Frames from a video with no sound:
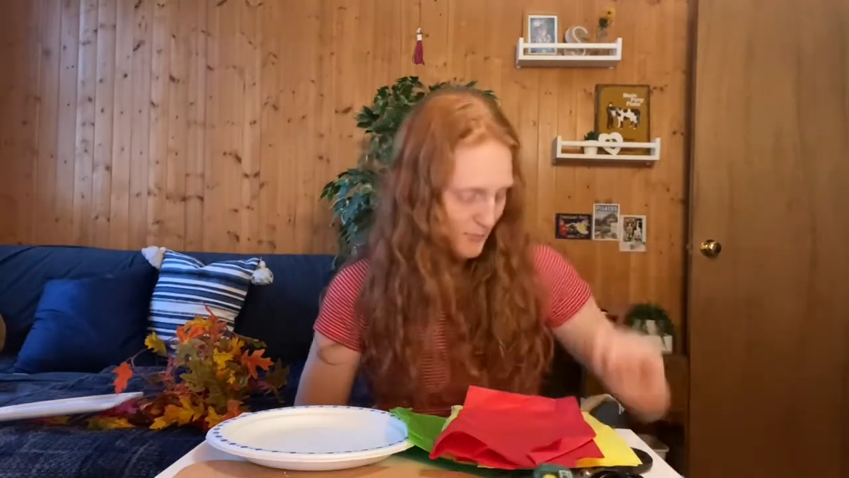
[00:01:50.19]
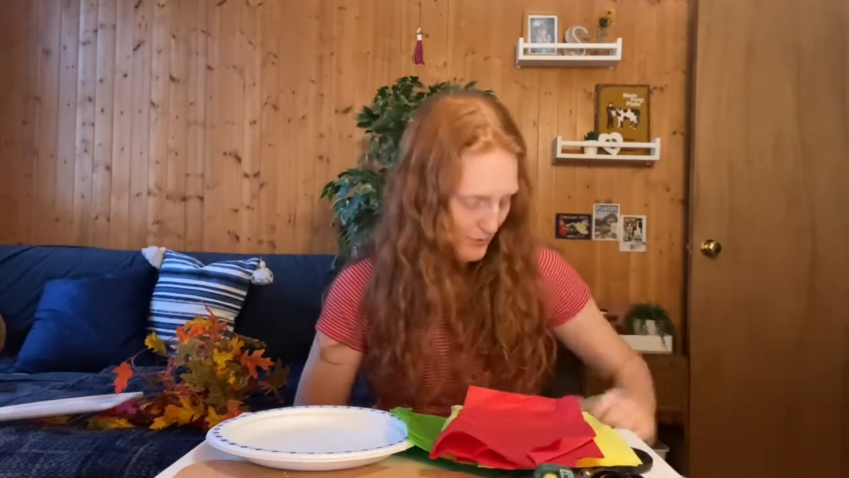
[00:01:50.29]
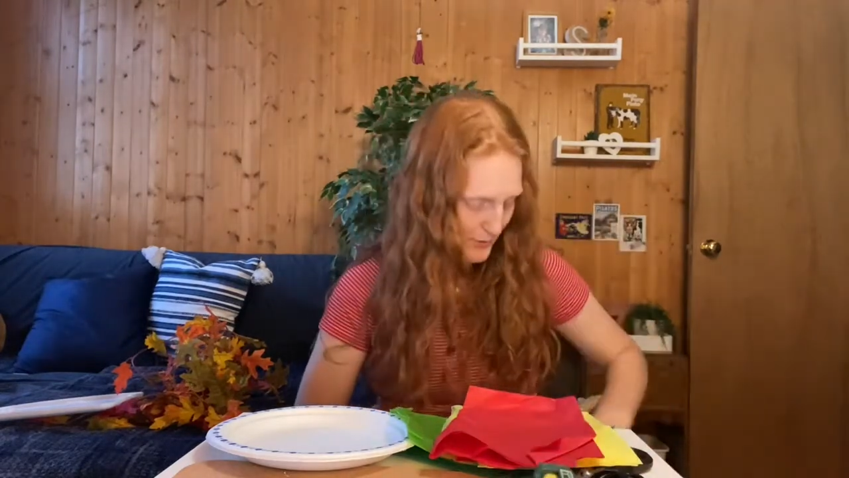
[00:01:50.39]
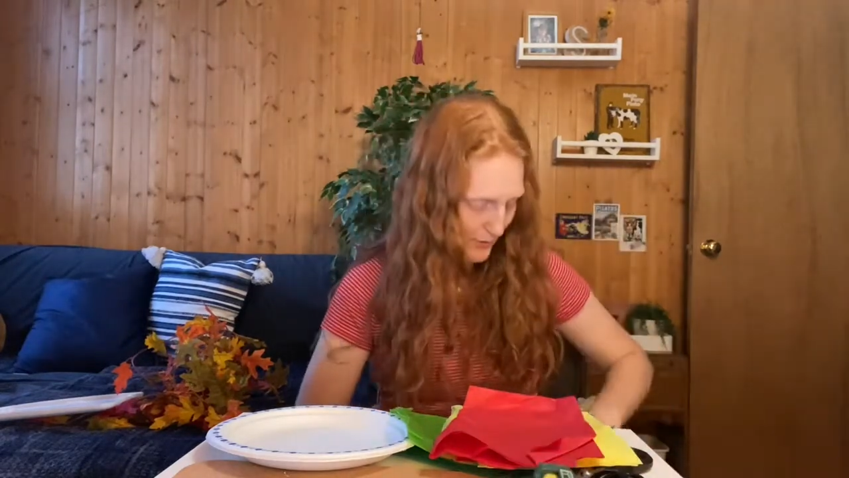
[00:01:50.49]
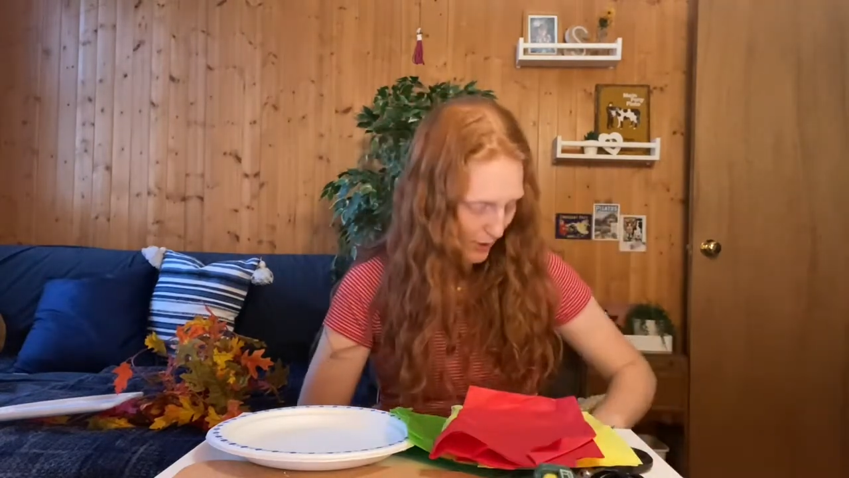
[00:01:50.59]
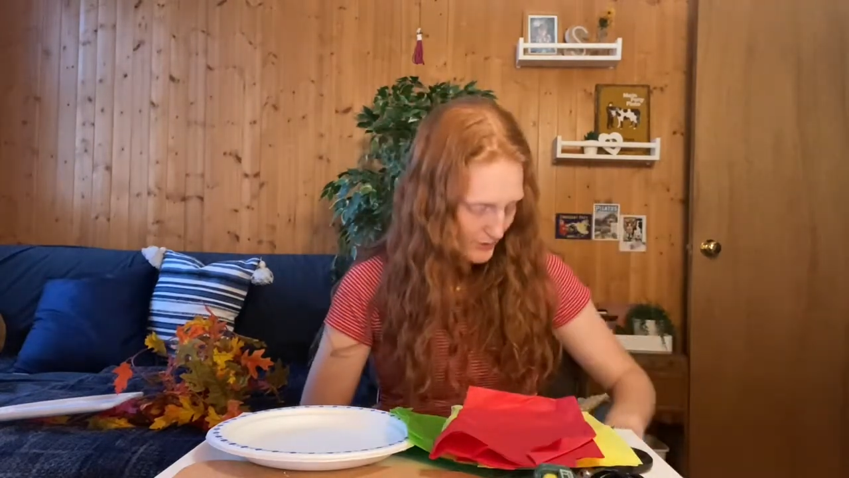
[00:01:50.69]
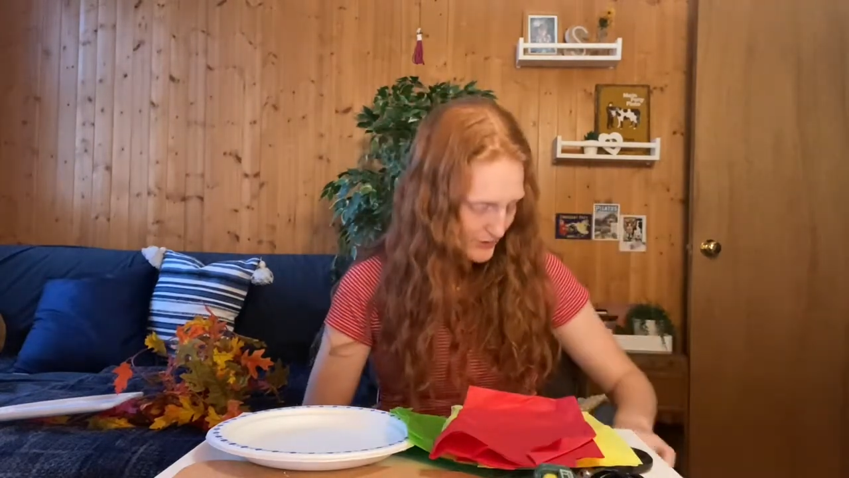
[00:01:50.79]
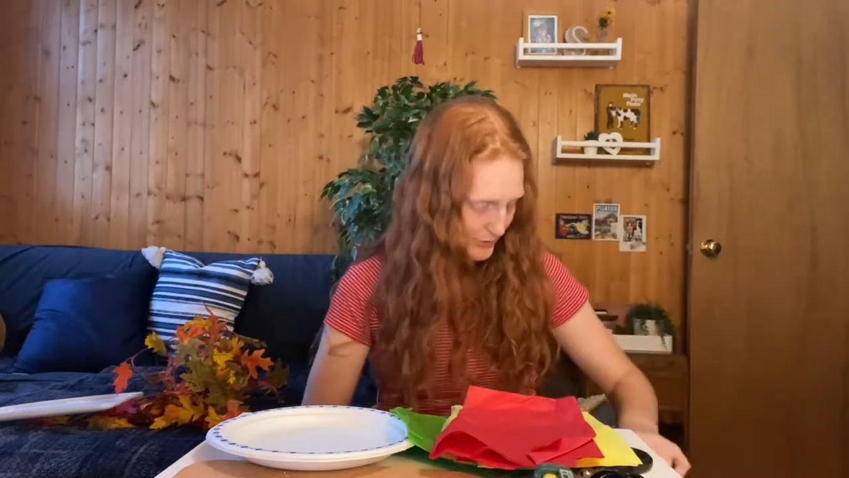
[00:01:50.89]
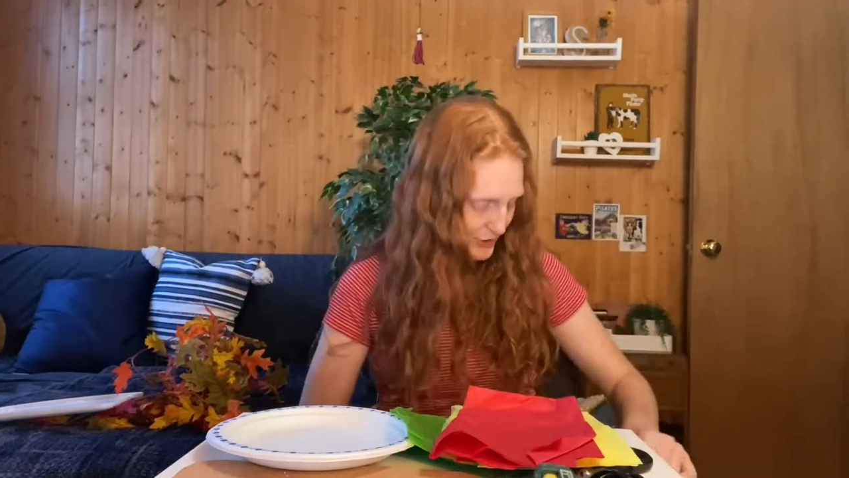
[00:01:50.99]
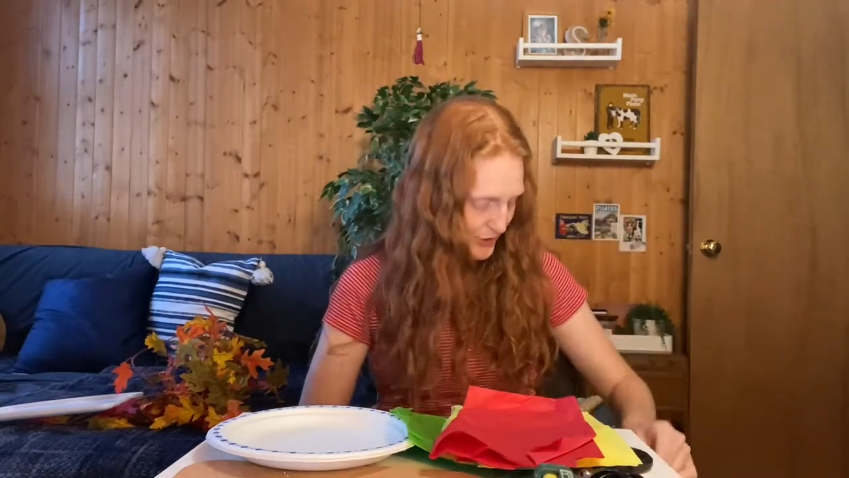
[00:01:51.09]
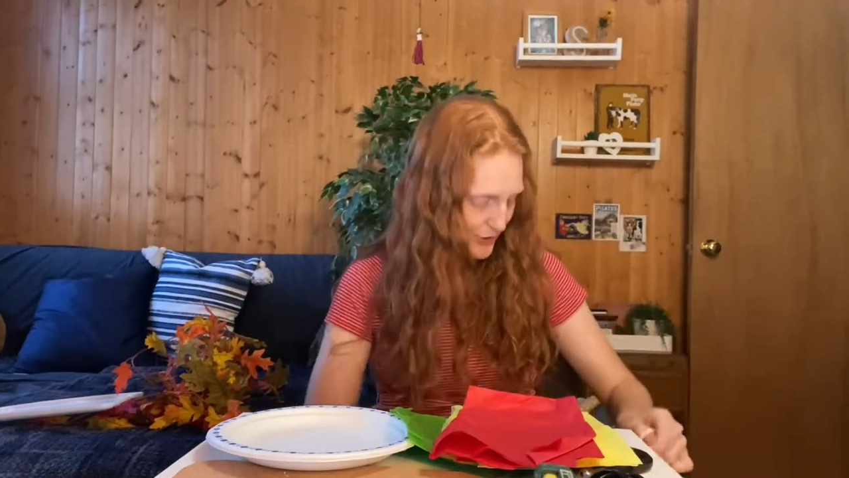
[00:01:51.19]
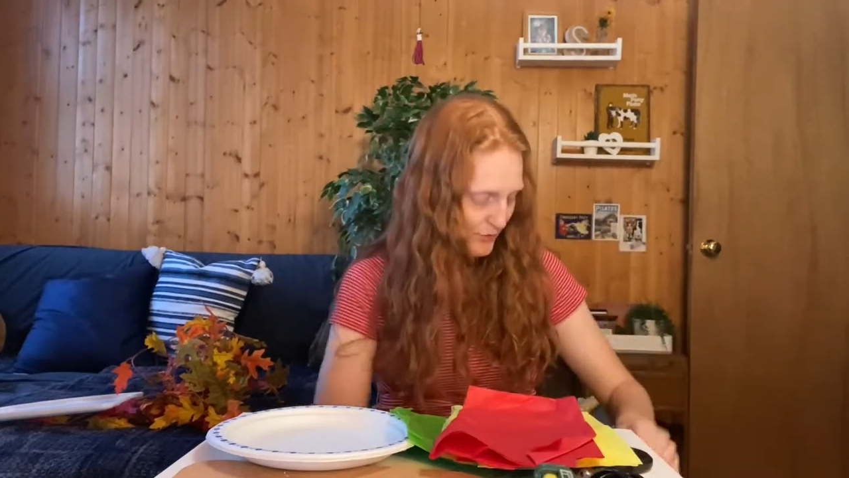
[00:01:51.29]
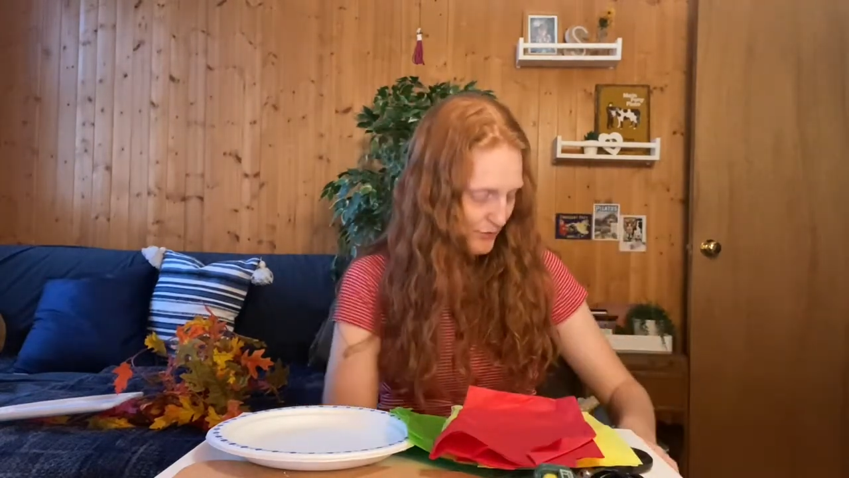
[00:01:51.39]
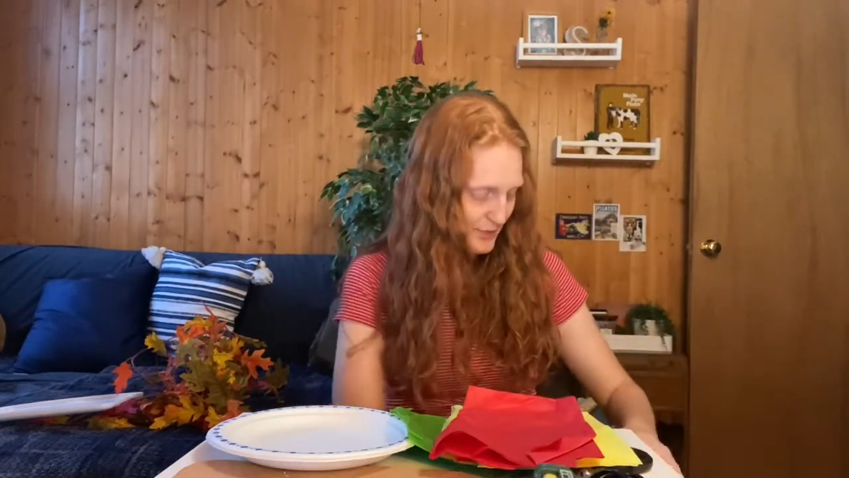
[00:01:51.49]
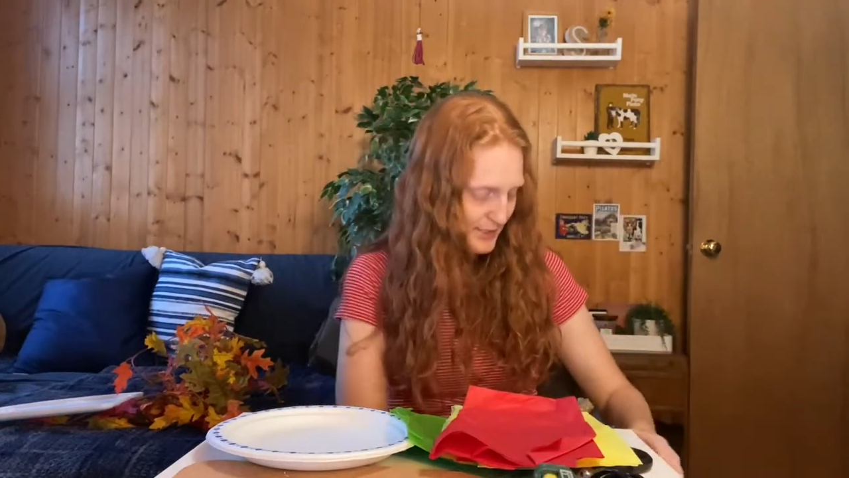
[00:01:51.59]
But you could also just
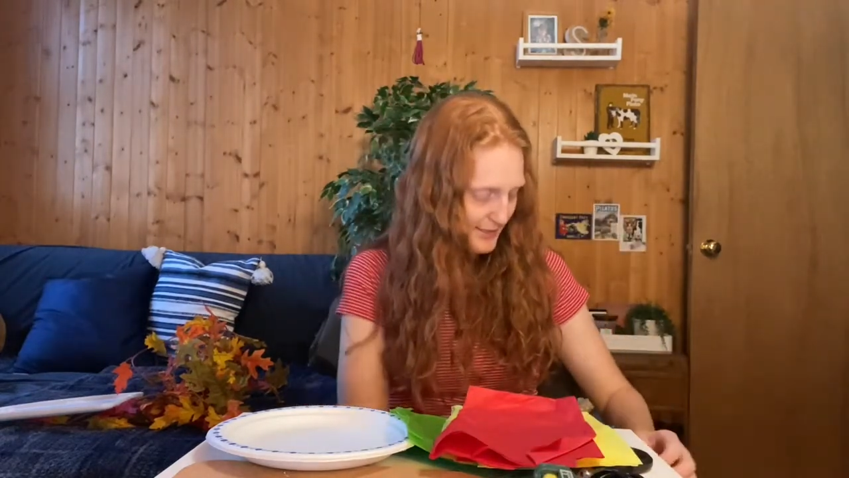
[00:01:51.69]
use